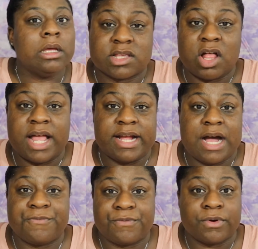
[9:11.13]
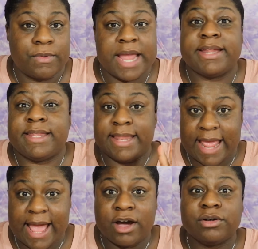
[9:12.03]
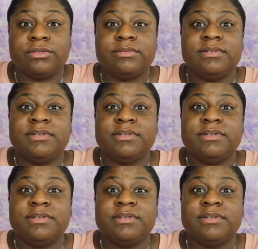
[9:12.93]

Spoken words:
That's all I got for right now.